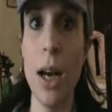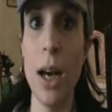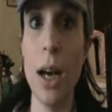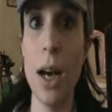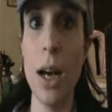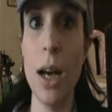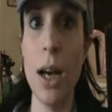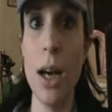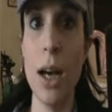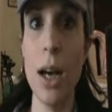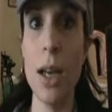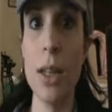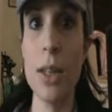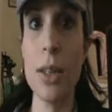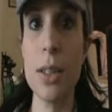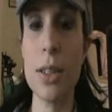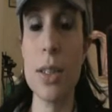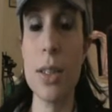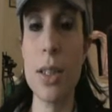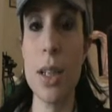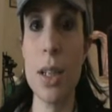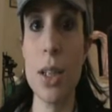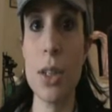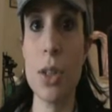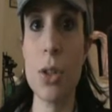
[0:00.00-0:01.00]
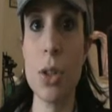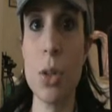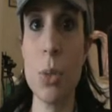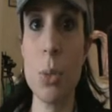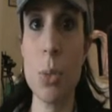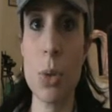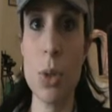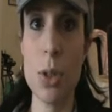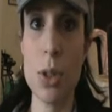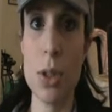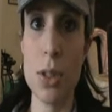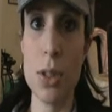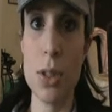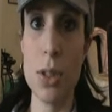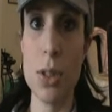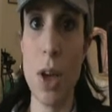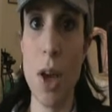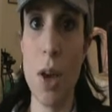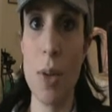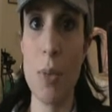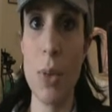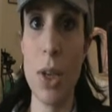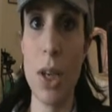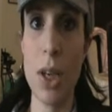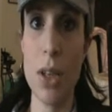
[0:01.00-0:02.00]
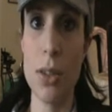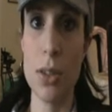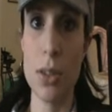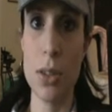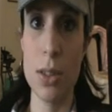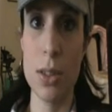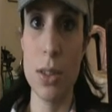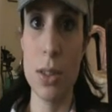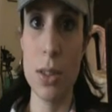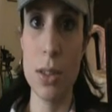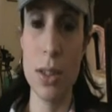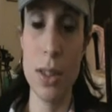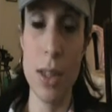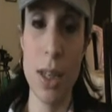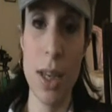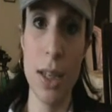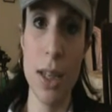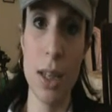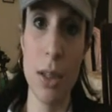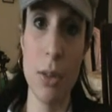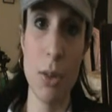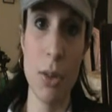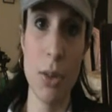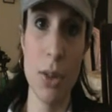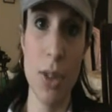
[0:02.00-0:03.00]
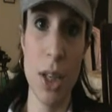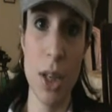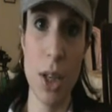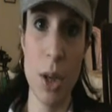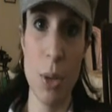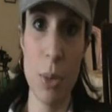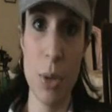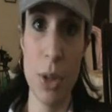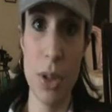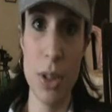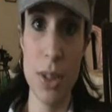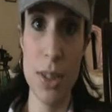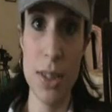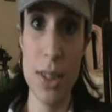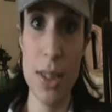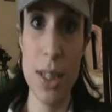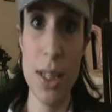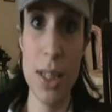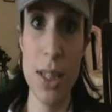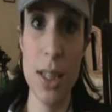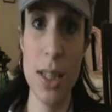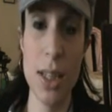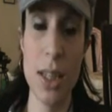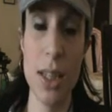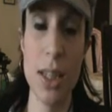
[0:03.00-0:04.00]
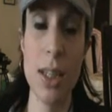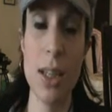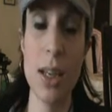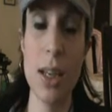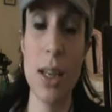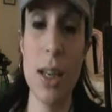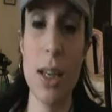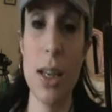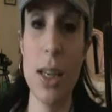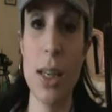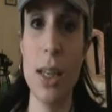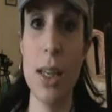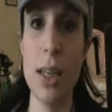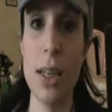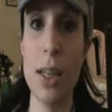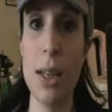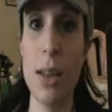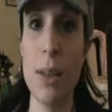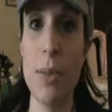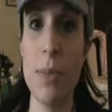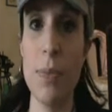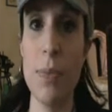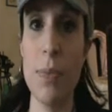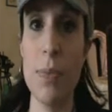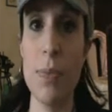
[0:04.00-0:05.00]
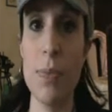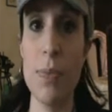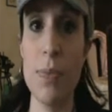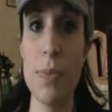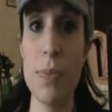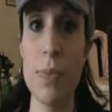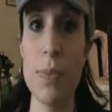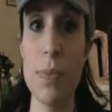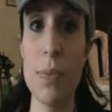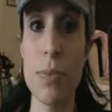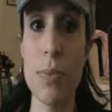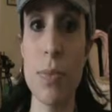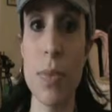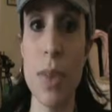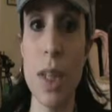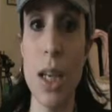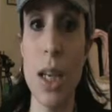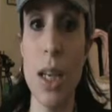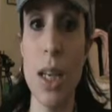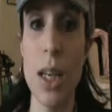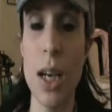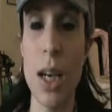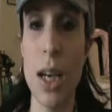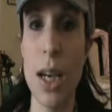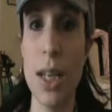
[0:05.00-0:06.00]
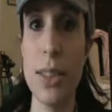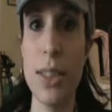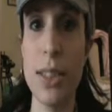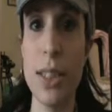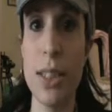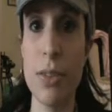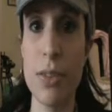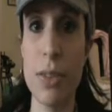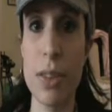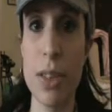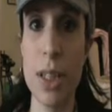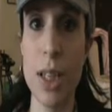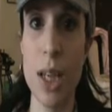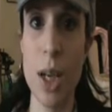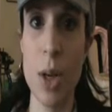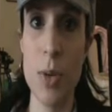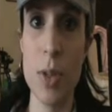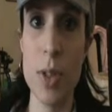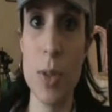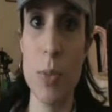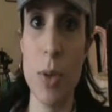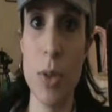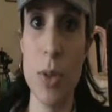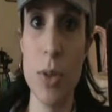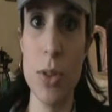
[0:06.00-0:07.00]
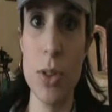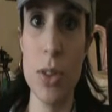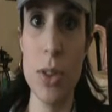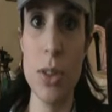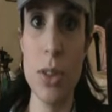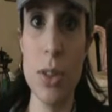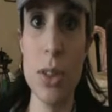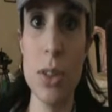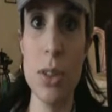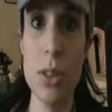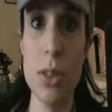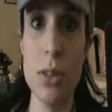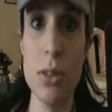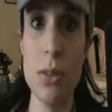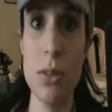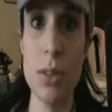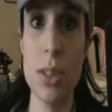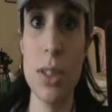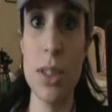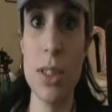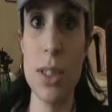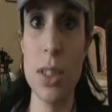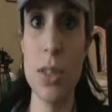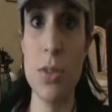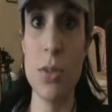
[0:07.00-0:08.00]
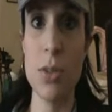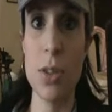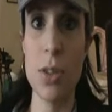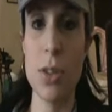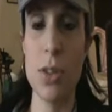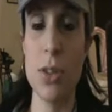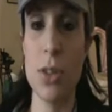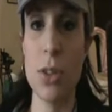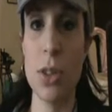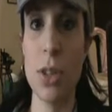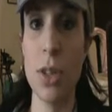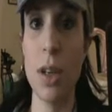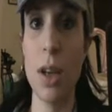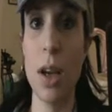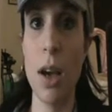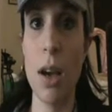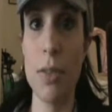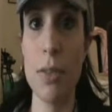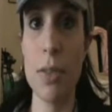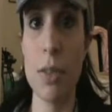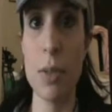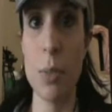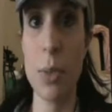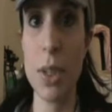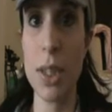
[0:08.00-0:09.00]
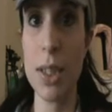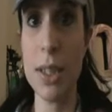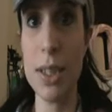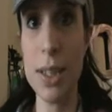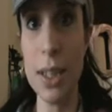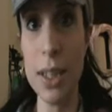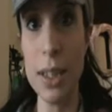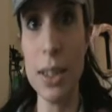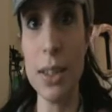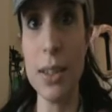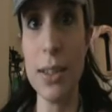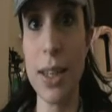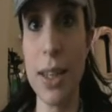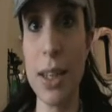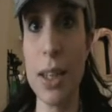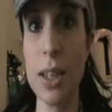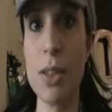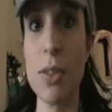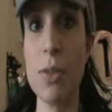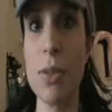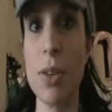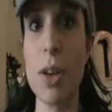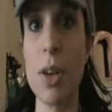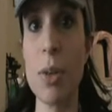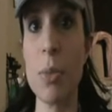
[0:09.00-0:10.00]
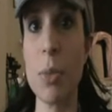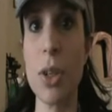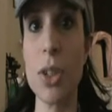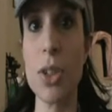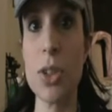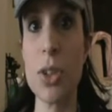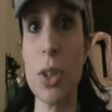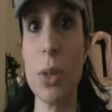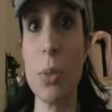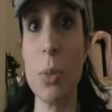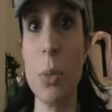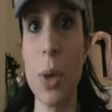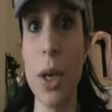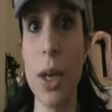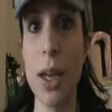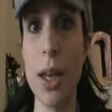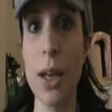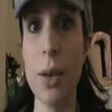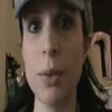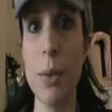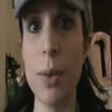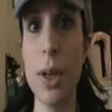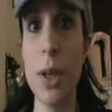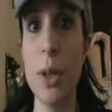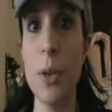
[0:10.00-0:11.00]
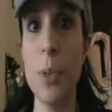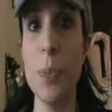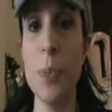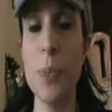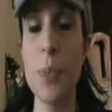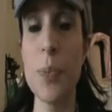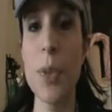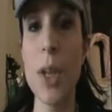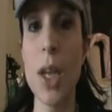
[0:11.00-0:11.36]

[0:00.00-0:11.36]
The state trooper that stopped me understood that. He wrote that up on the ticket. I did everything I was supposed to do, and the district attorney offered me a deal. Thank you very much. Goodbye. Well,